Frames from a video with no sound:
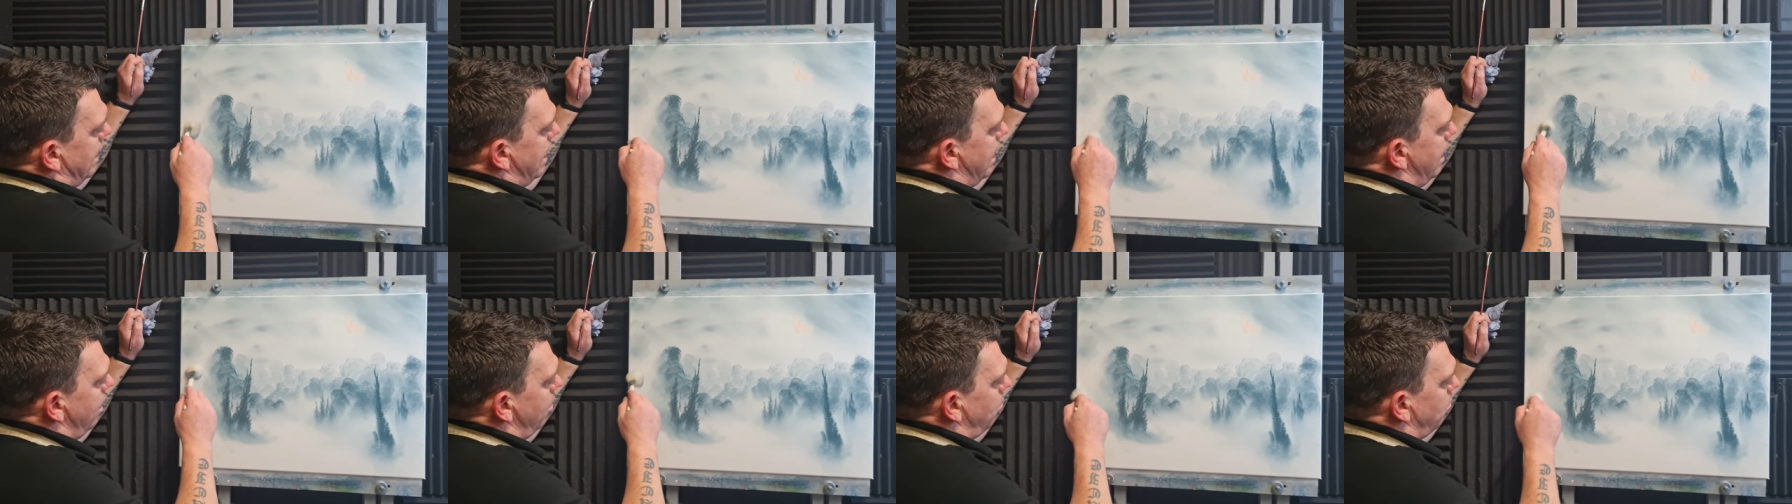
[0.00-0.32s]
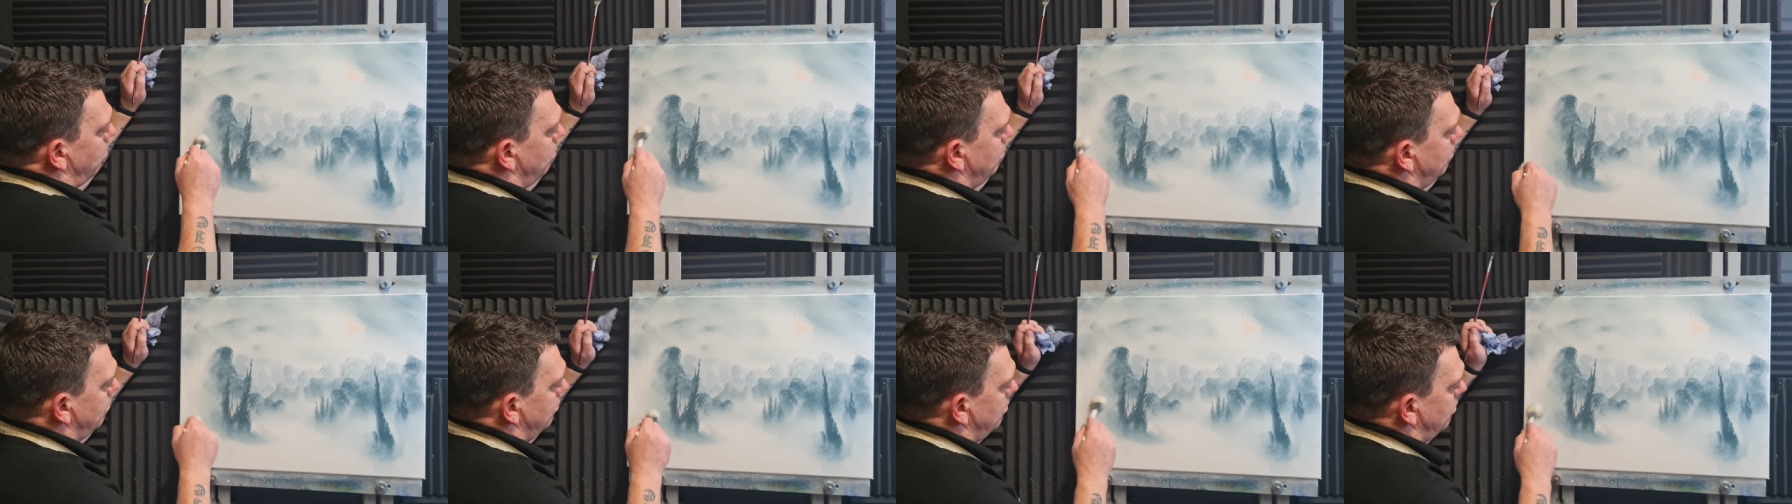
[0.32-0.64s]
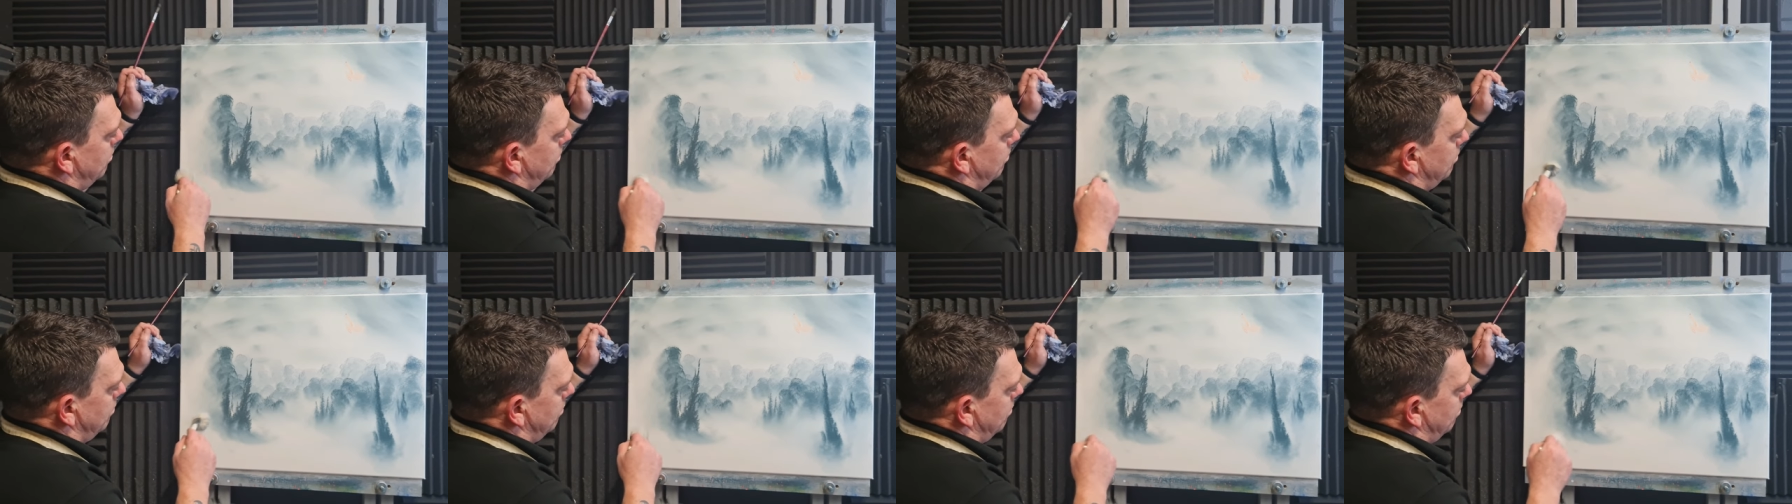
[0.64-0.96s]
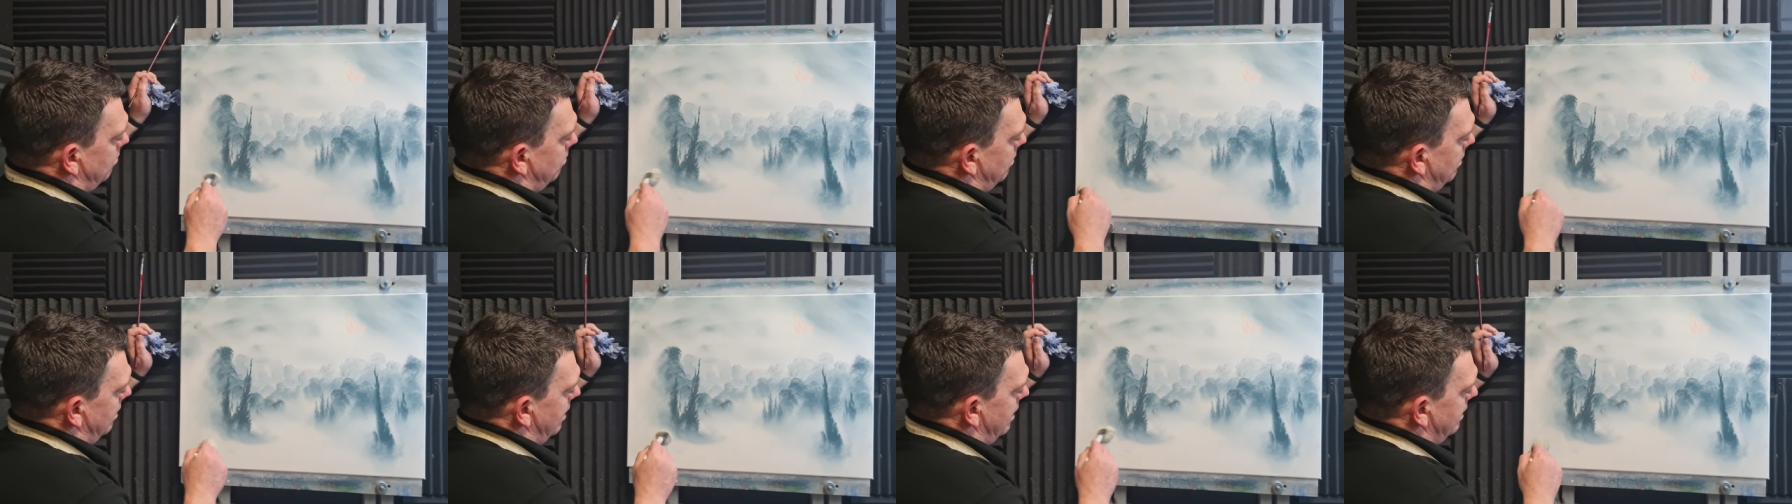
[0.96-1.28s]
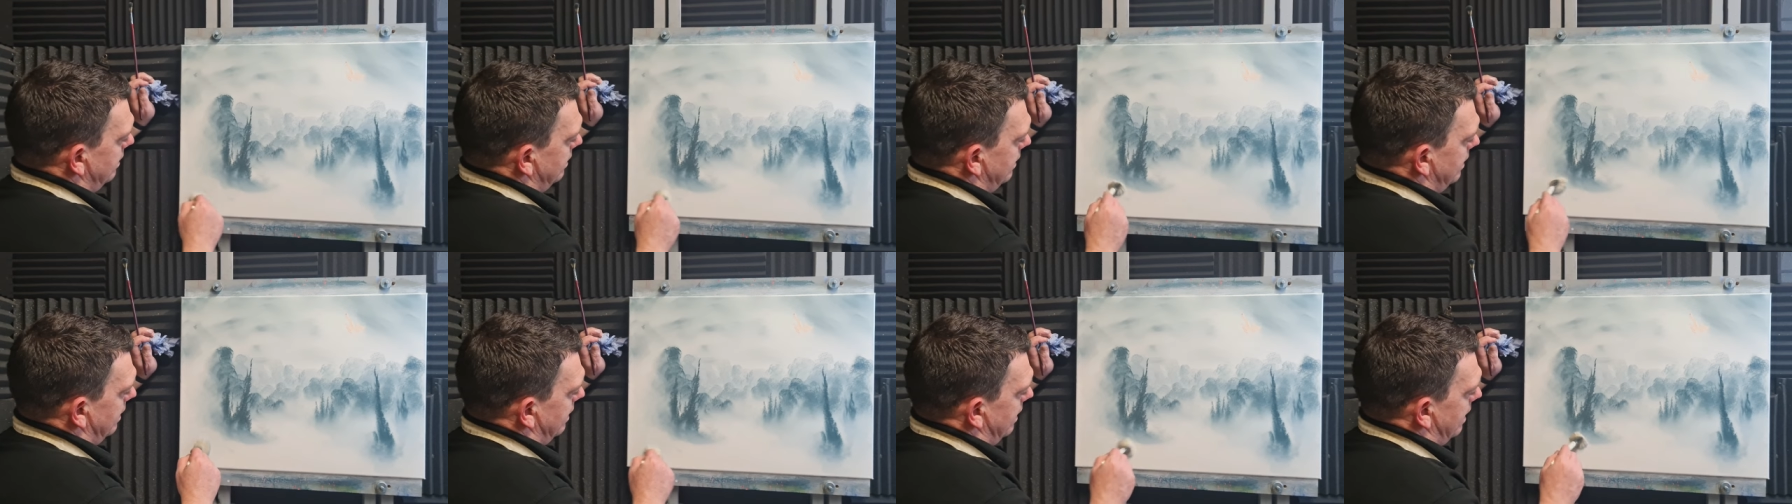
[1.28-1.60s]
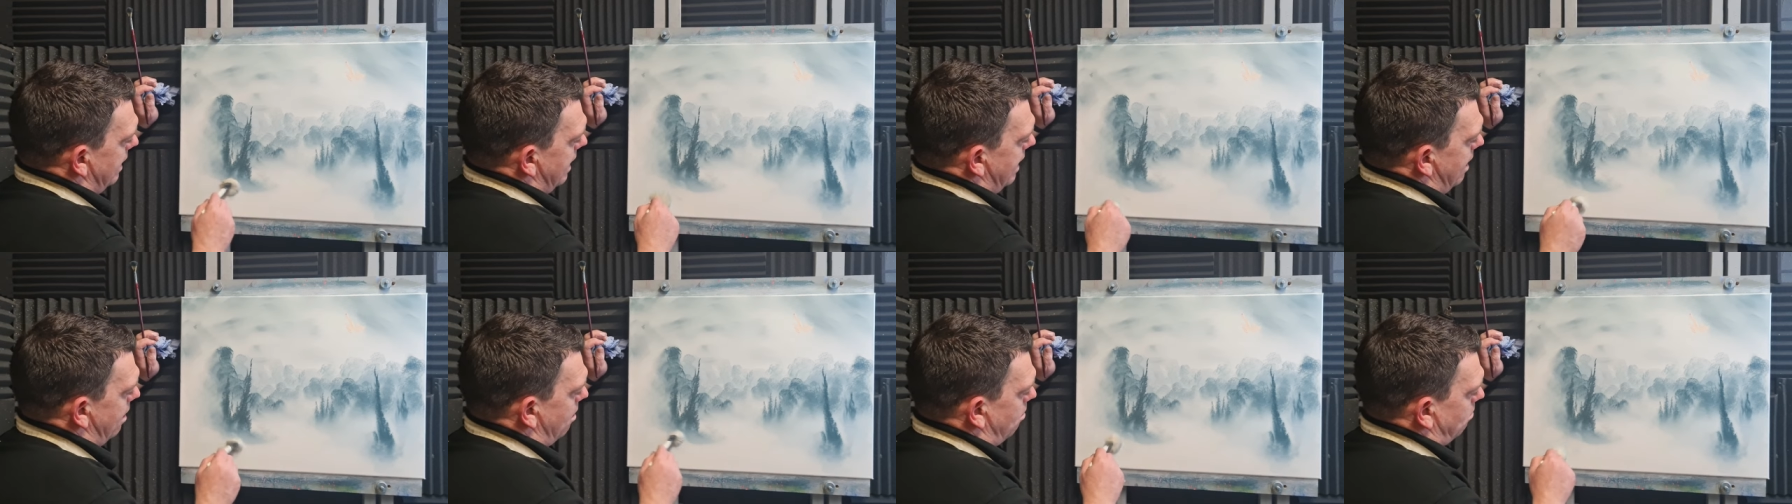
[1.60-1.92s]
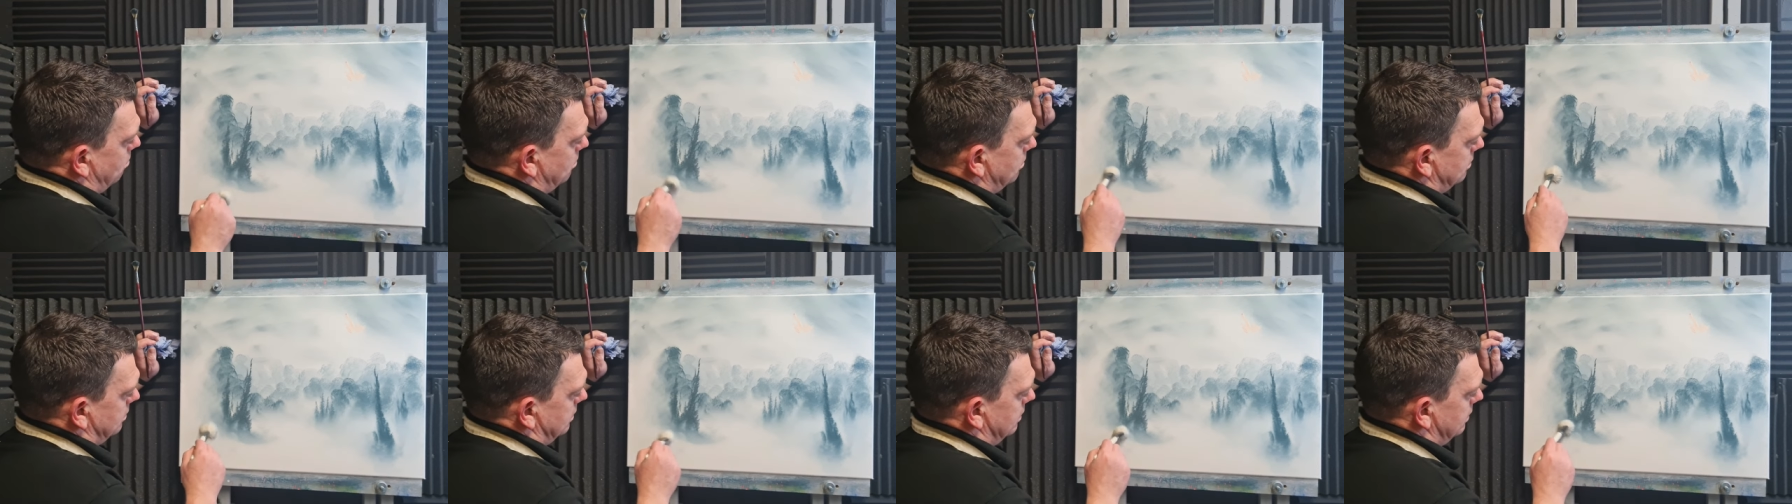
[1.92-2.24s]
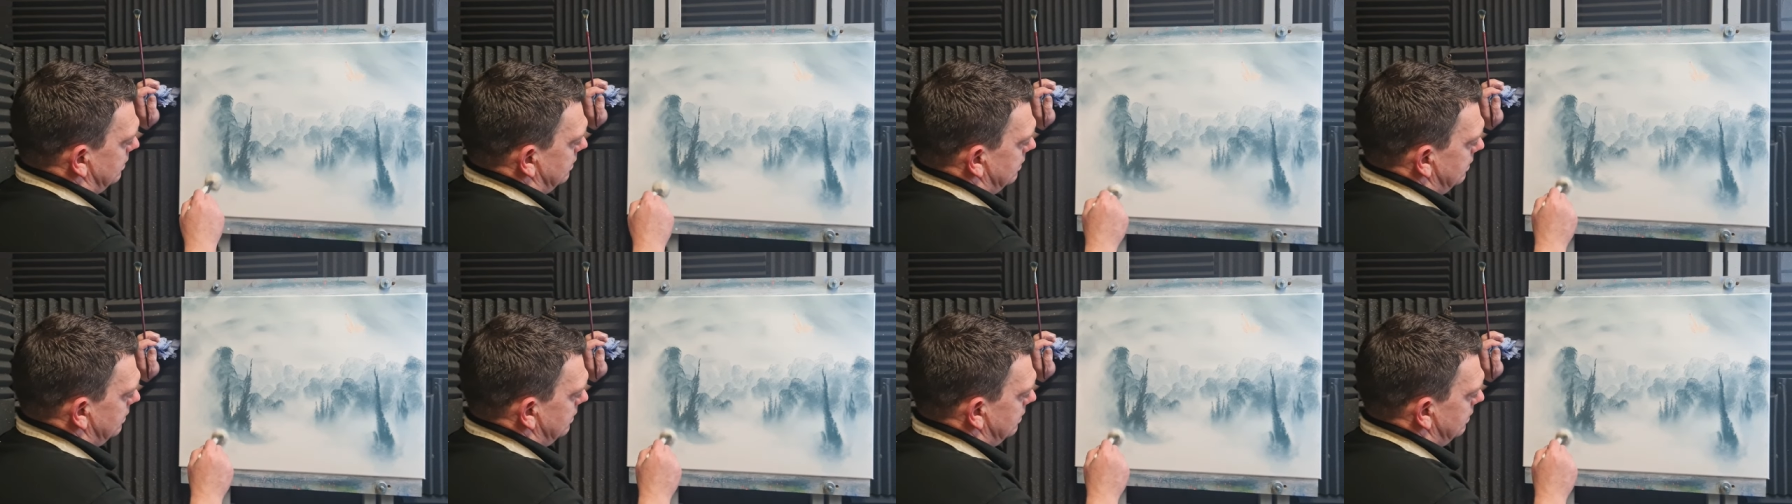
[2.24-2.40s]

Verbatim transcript: out. Blend it out.